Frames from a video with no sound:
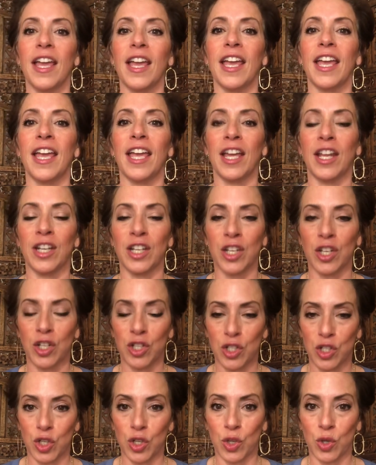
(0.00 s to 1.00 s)
In.
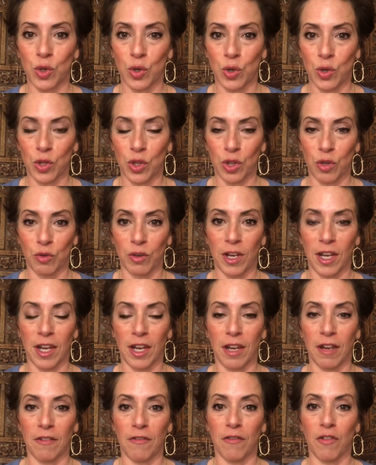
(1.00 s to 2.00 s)
2,
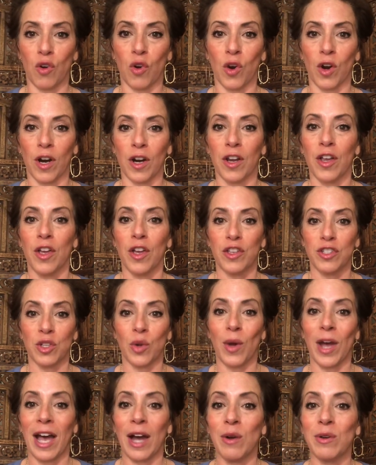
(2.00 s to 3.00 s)
3, 4.
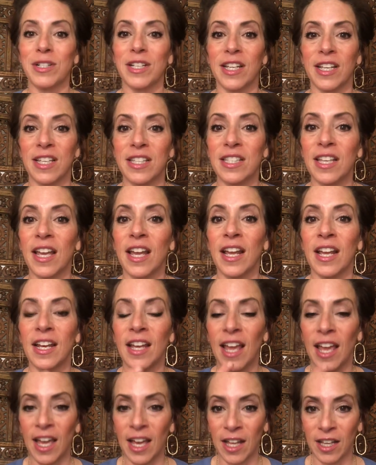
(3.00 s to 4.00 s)
So out is
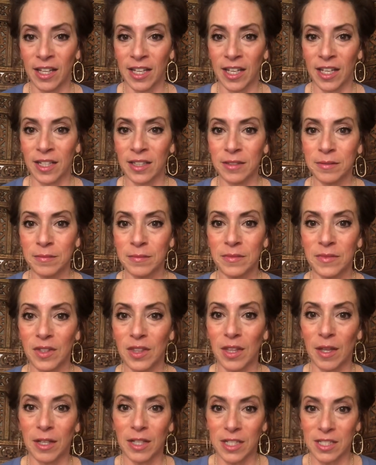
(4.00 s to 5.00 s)
inhaling
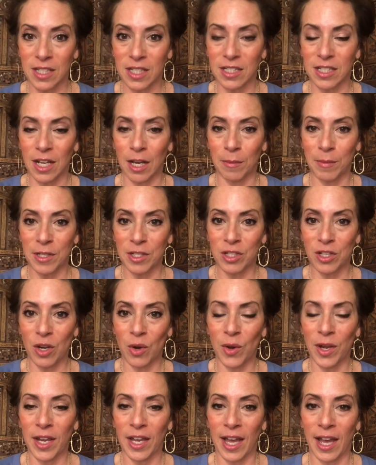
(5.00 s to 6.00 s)
because the tummy's
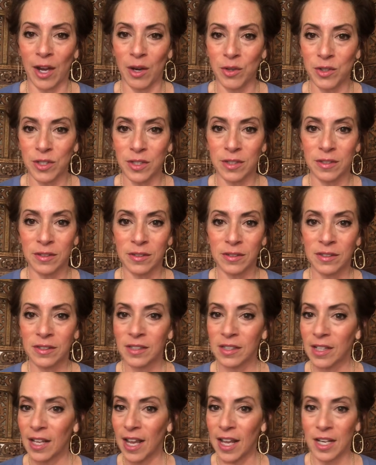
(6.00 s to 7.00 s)
going out.
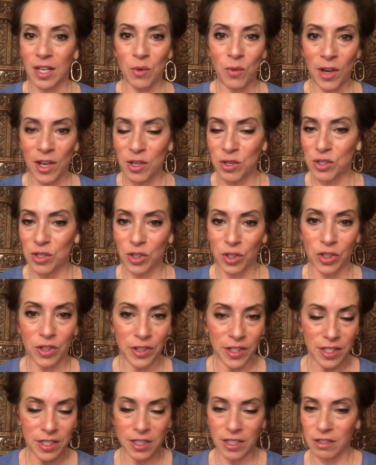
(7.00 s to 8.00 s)
Any way you circle
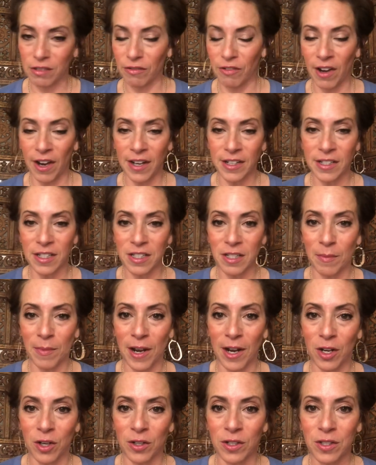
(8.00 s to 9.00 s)
this, it's fine, doesn't
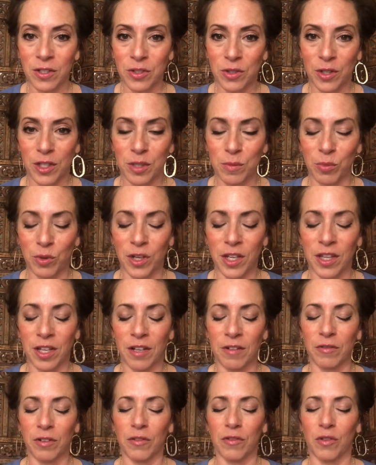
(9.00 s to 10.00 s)
matter. So let's breathe
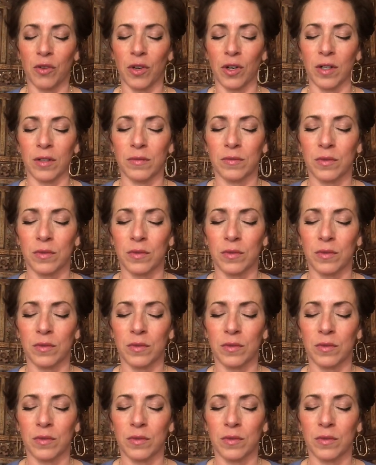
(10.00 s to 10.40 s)
in for 4.